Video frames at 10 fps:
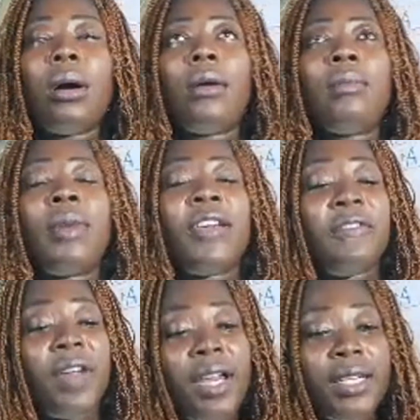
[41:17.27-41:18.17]
My
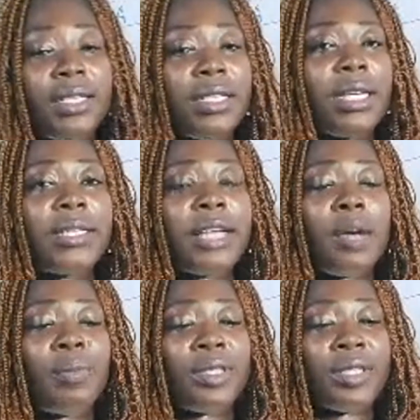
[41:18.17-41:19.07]
first digital
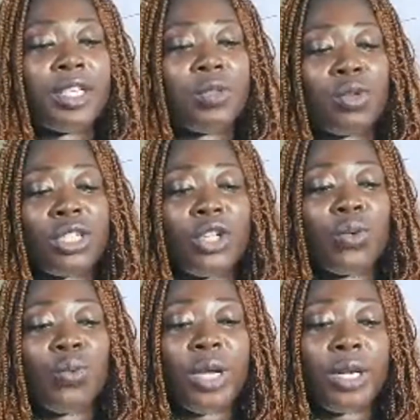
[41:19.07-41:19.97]
business was
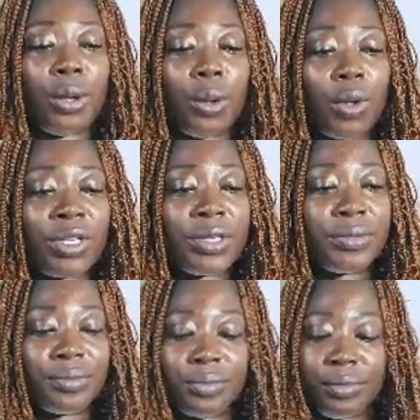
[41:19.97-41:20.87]
in weight loss.
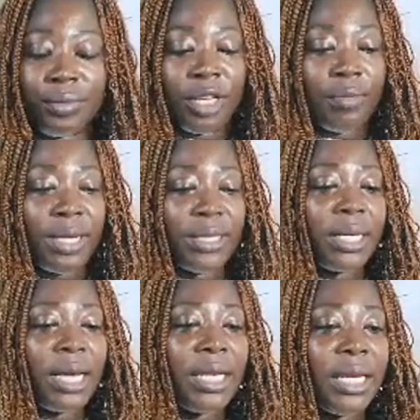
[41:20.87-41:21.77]
My
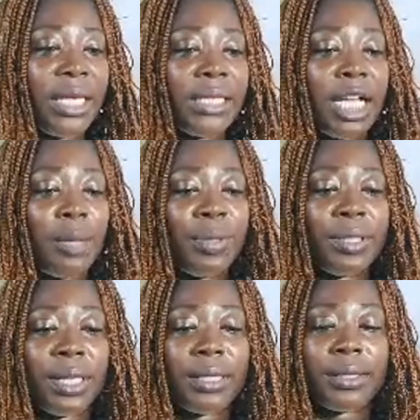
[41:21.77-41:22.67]
second digital
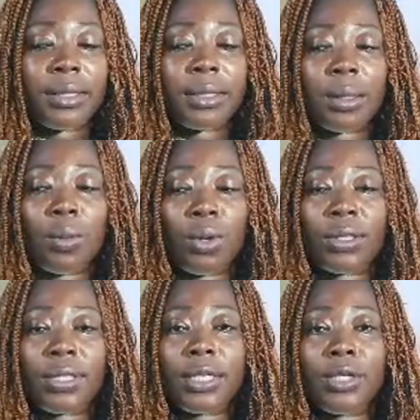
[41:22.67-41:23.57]
business
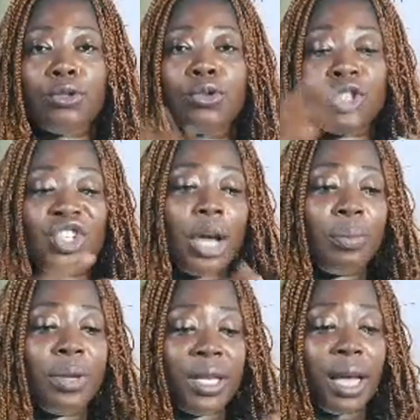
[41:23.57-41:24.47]
was in social
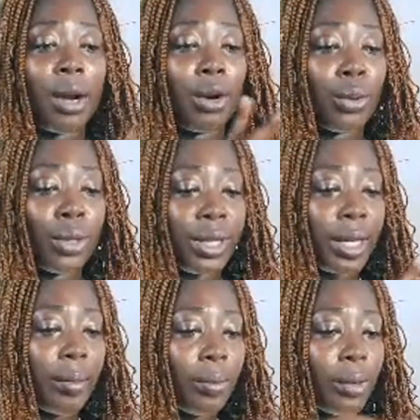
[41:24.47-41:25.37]
media growth
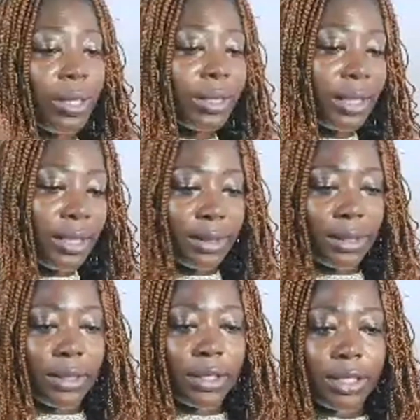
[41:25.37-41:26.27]
and
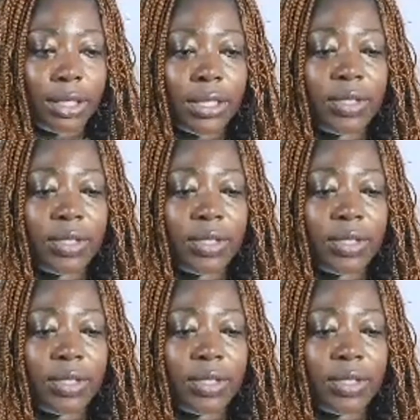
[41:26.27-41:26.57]
monetization.